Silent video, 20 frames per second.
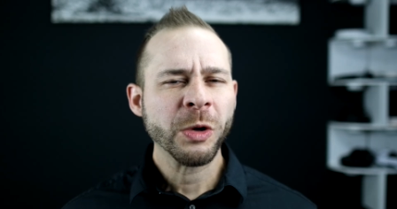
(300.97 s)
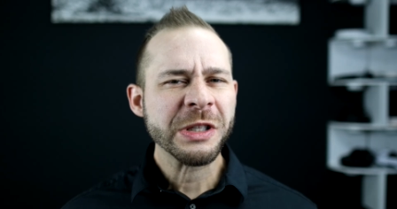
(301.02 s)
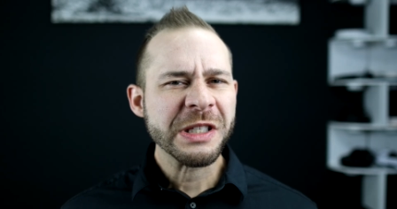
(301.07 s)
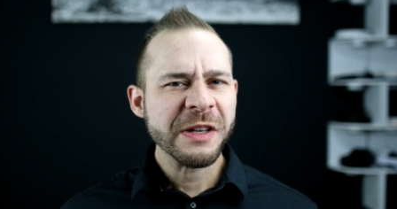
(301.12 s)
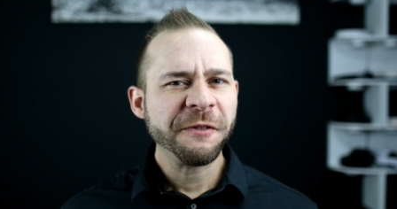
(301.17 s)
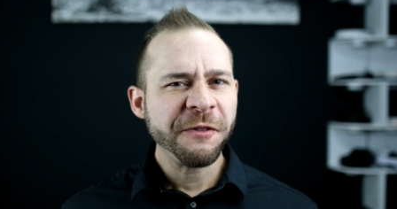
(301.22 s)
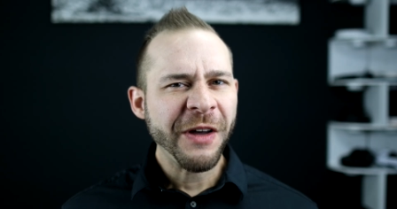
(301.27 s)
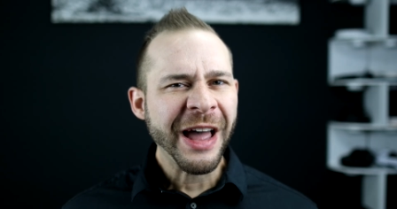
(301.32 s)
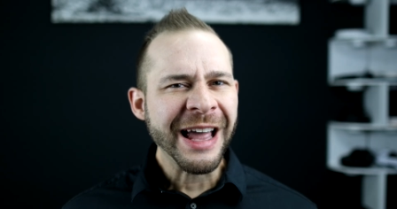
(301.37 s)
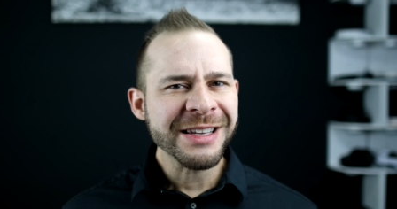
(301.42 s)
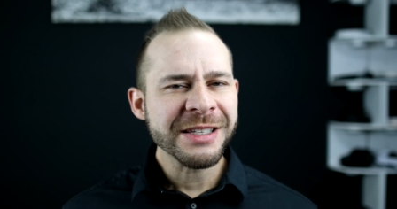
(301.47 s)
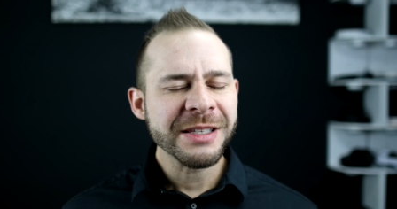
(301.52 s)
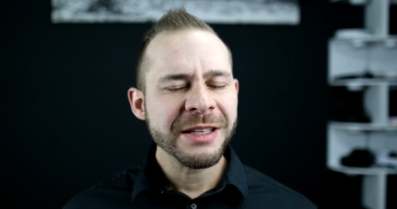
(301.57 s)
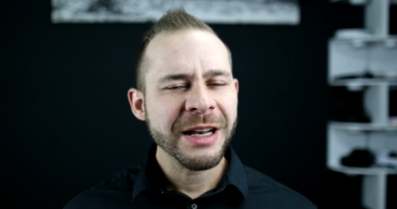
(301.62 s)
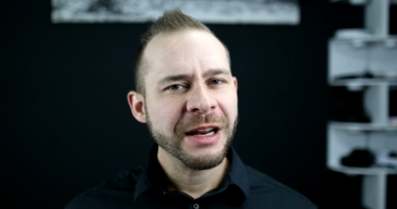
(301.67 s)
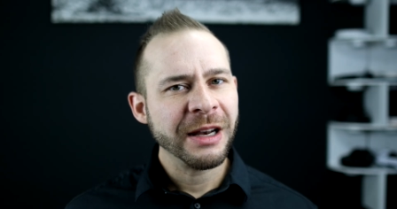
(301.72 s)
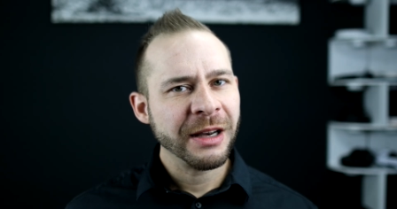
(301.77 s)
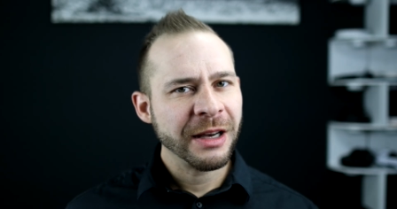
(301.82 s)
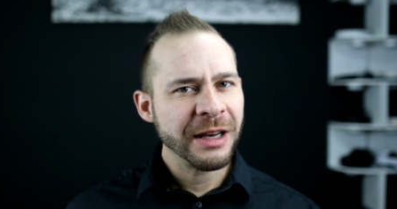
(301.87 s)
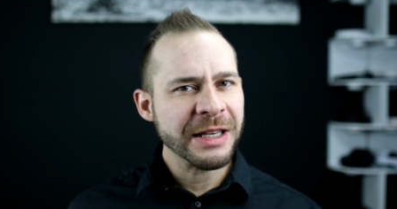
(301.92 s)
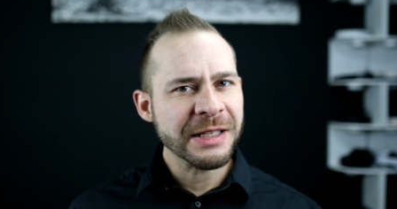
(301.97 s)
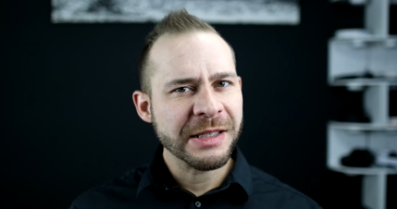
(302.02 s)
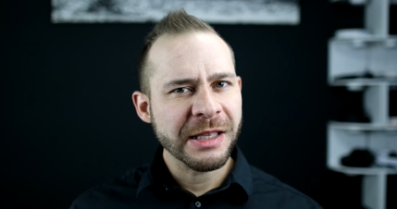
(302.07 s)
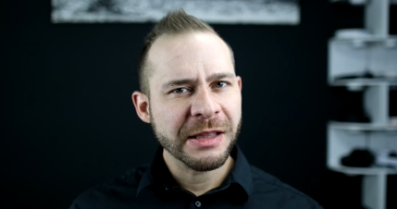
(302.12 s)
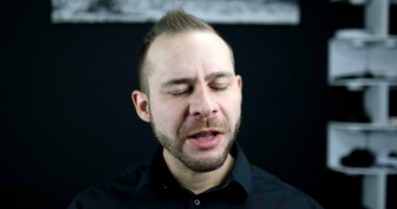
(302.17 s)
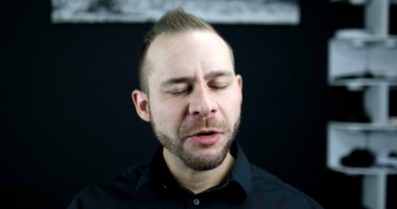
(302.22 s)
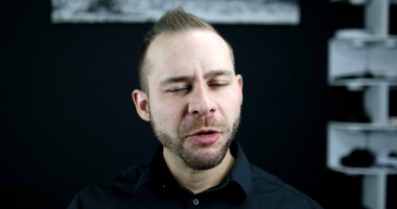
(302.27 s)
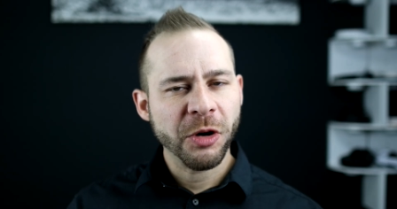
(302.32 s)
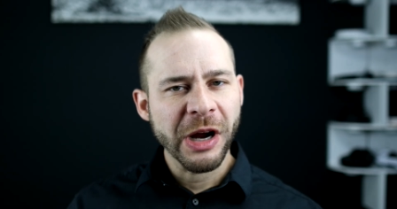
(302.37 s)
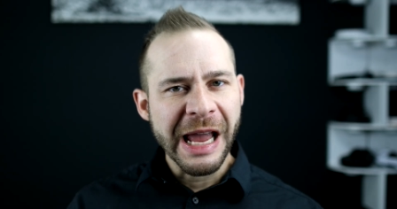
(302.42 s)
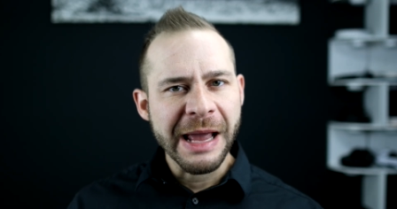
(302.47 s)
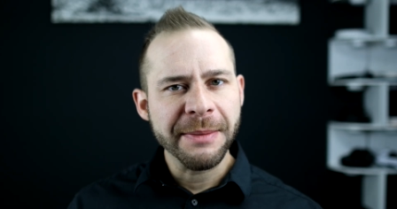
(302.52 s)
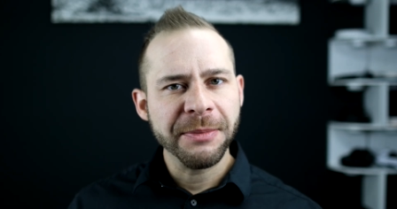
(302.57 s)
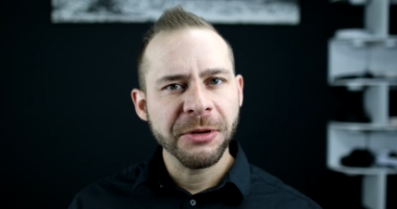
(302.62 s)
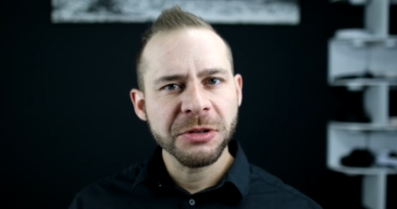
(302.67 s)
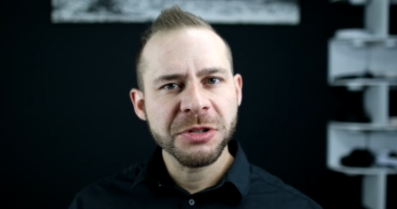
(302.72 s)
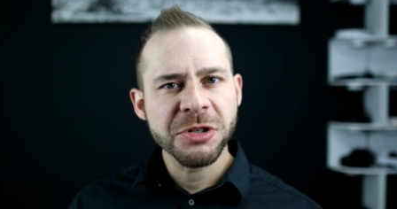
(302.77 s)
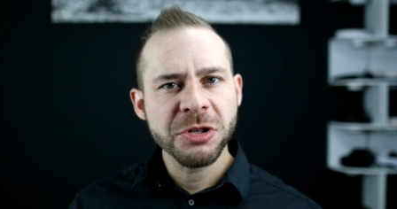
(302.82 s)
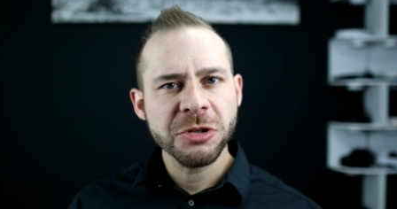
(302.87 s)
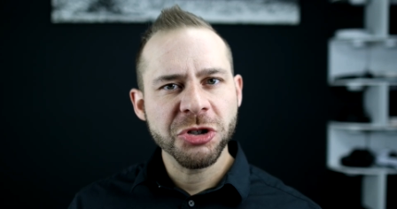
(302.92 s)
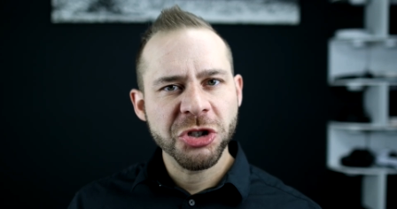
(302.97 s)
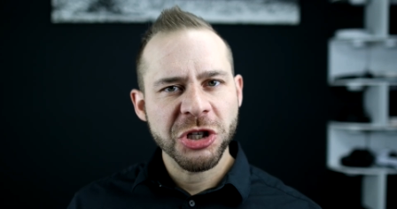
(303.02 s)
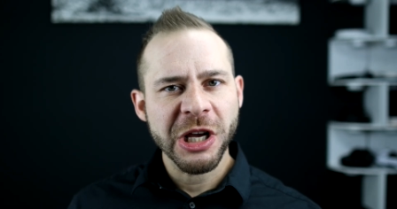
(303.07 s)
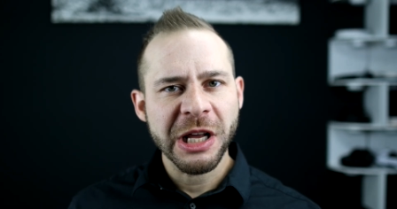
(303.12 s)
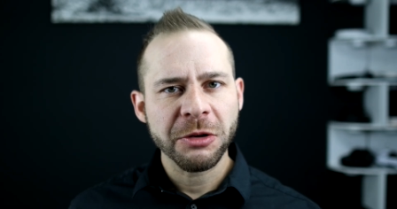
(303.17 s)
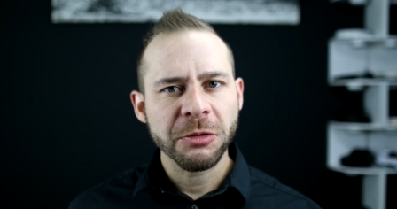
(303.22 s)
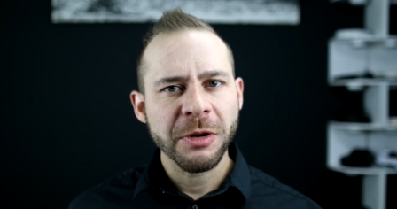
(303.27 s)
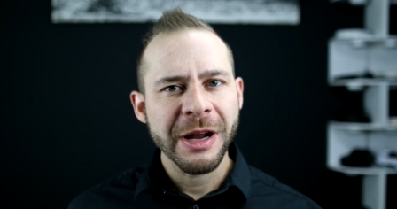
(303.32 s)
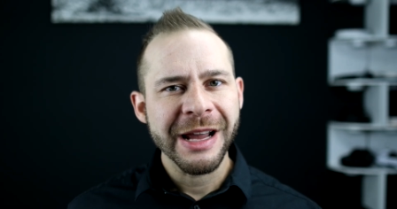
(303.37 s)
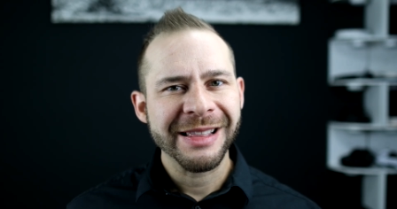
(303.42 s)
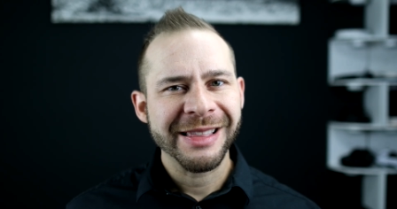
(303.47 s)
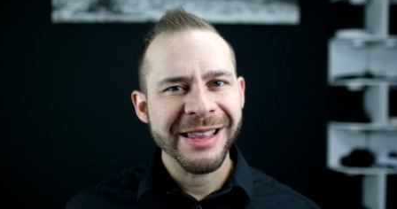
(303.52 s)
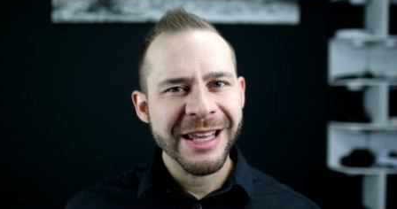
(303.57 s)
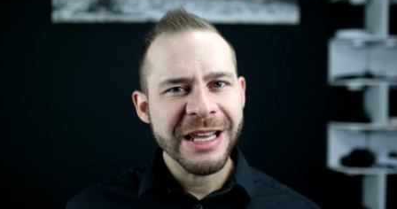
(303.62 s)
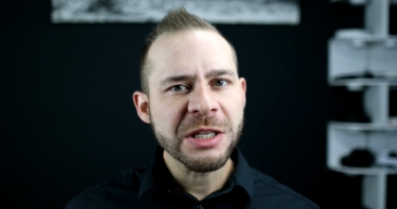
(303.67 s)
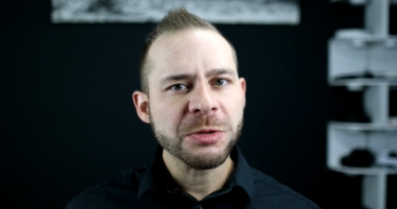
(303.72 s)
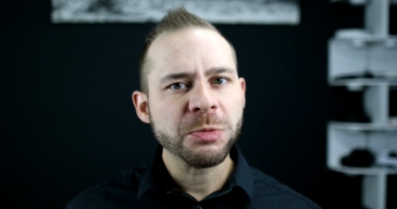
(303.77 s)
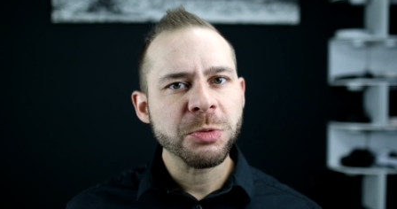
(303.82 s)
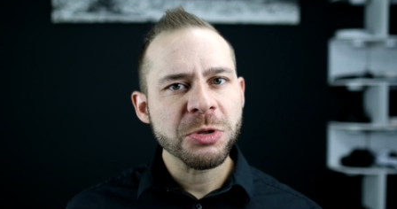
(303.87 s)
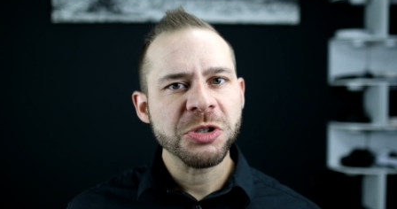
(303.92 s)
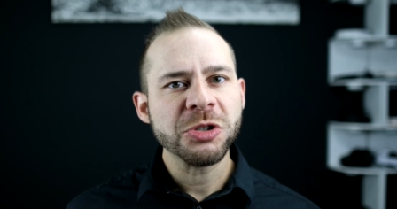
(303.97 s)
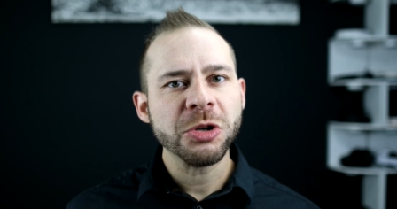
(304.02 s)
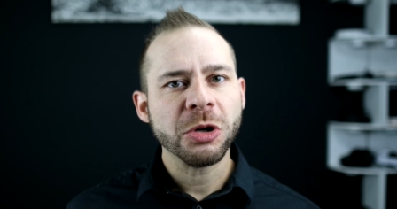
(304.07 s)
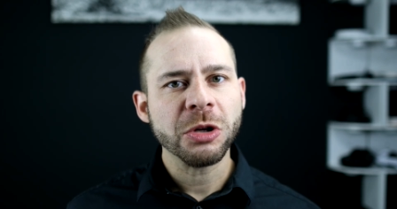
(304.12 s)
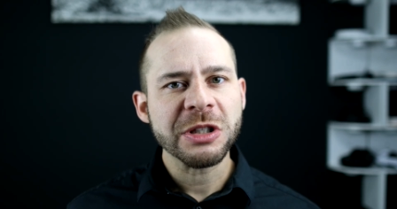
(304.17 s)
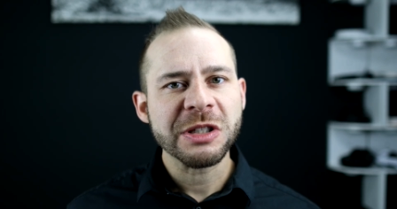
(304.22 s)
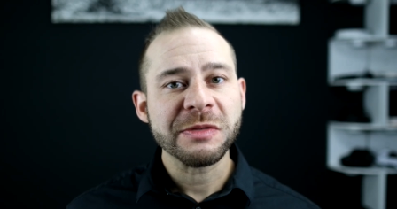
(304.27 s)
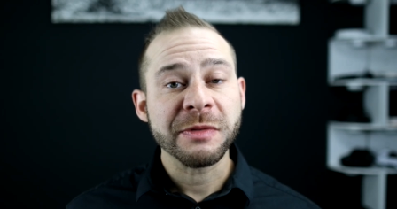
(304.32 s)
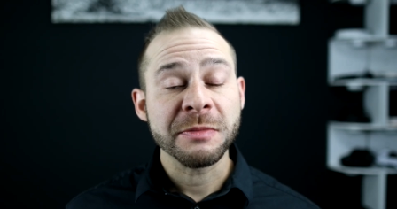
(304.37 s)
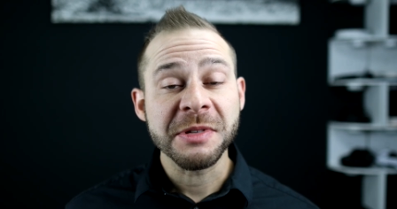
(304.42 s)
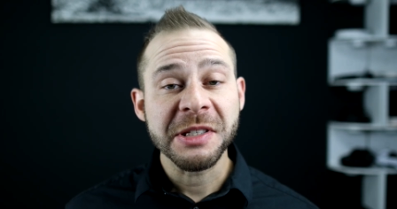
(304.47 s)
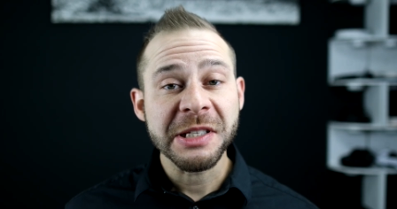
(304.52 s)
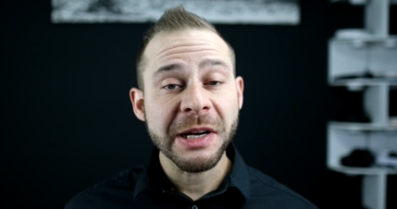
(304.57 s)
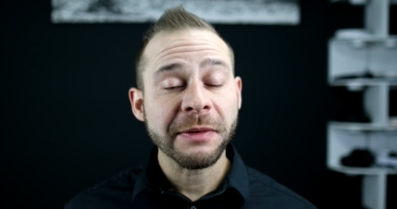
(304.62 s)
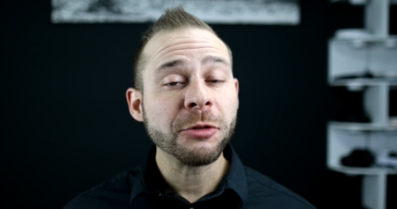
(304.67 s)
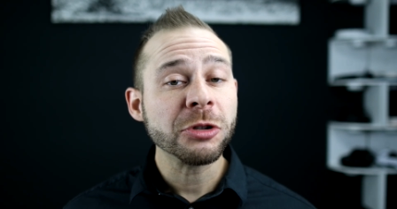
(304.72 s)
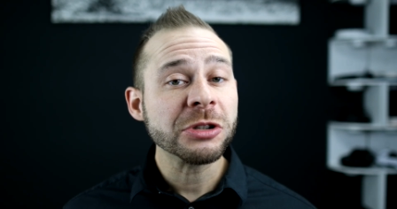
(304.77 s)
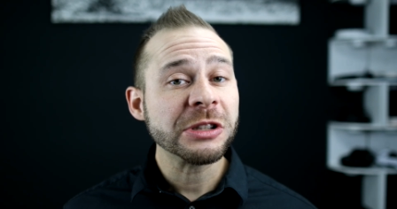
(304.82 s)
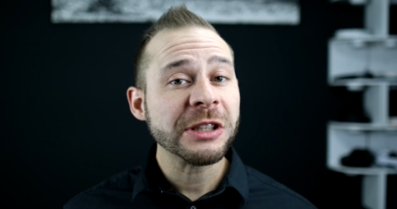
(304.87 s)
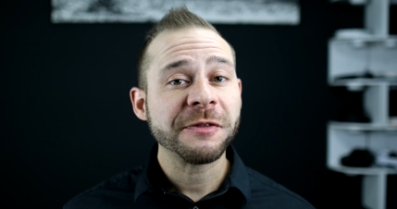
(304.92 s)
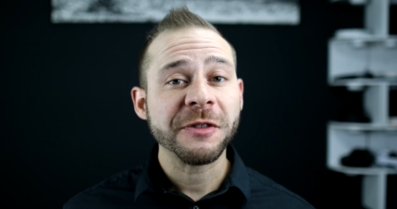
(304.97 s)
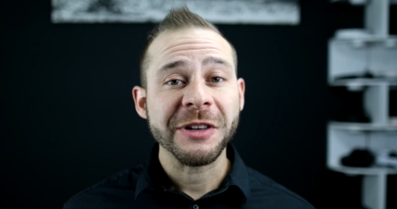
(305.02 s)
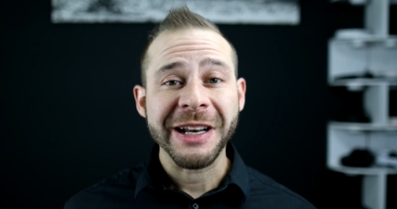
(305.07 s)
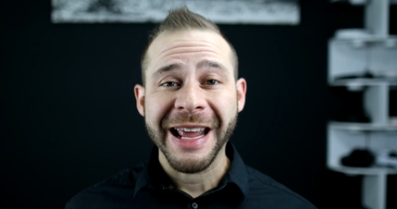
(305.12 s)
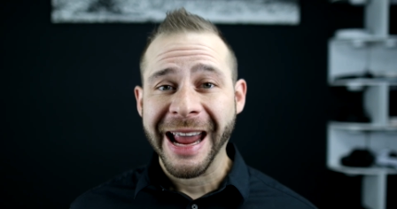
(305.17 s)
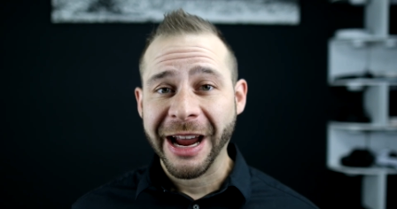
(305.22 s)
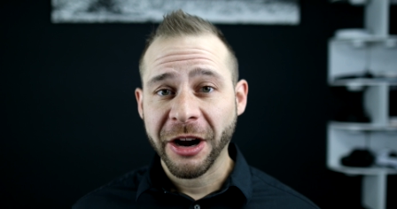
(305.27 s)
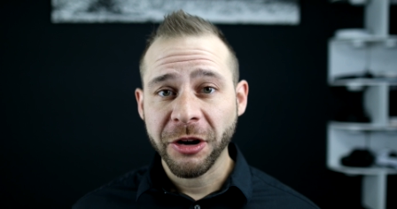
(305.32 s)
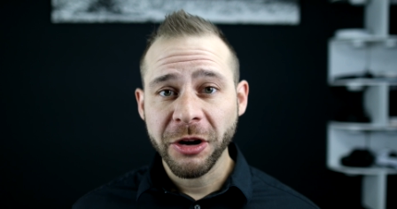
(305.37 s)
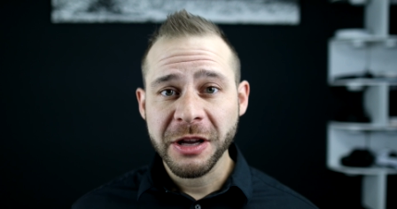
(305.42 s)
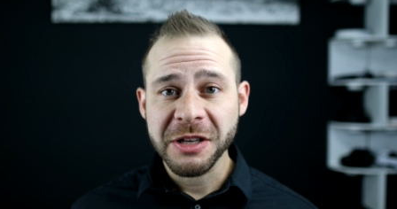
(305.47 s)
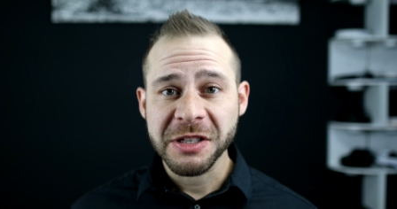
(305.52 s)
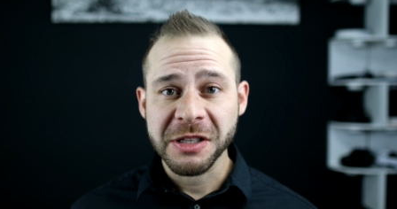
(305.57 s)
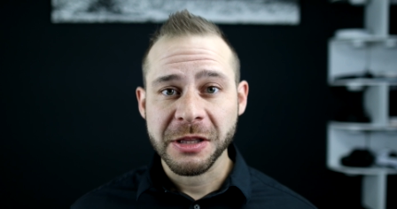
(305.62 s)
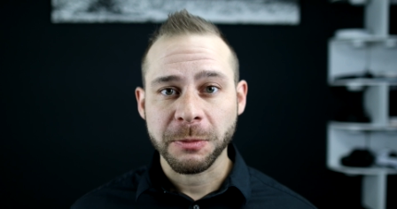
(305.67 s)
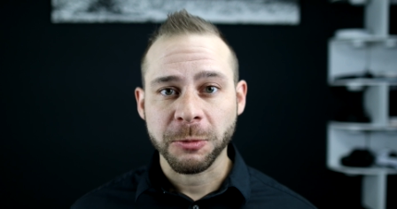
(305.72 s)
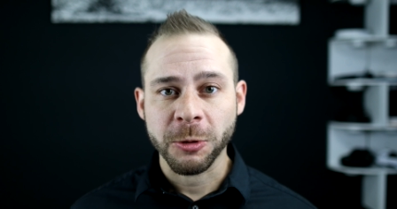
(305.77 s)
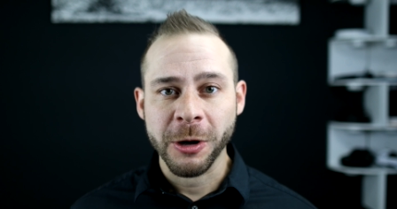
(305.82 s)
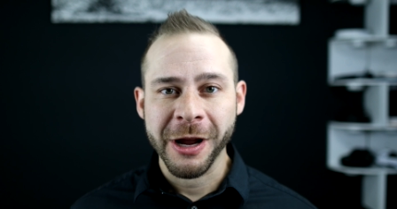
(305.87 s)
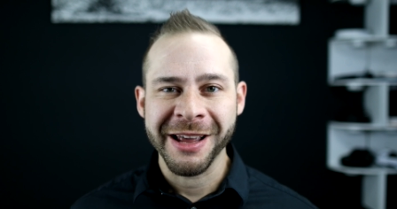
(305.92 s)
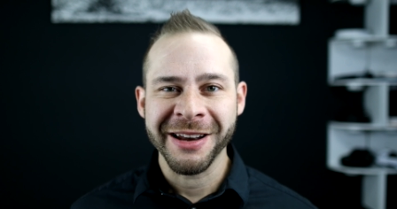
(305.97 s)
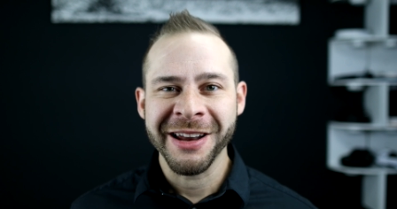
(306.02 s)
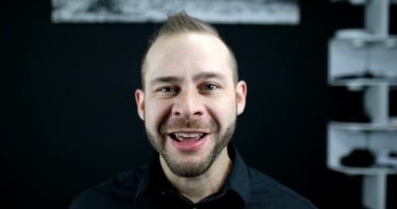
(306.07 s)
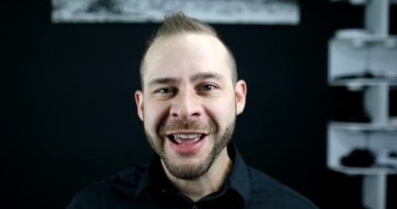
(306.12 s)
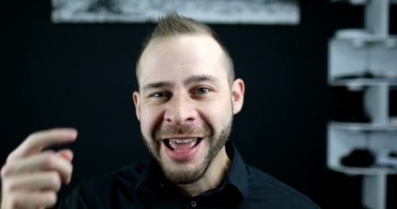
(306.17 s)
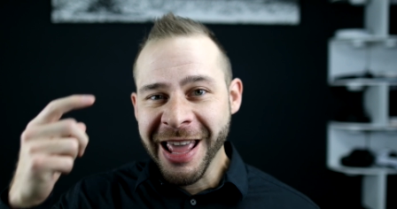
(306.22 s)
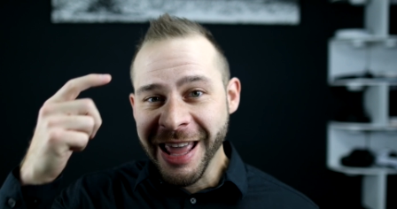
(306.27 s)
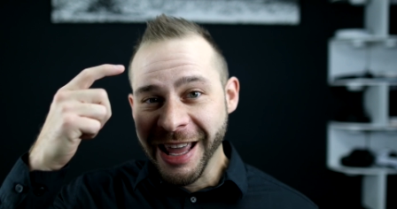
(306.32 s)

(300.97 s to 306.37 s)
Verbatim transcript: What's fascinating is that they were able to generate these results from several different areas of the brain,